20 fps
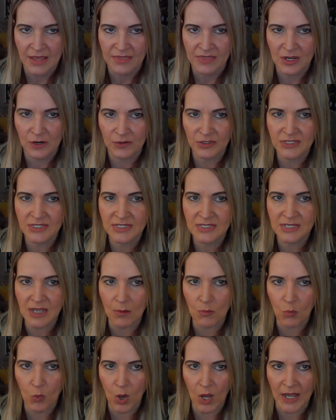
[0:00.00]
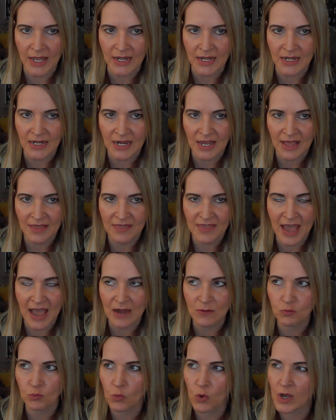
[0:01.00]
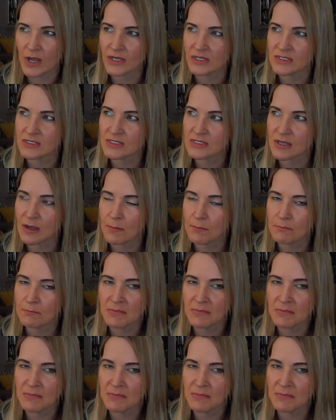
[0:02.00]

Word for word: There is someone that was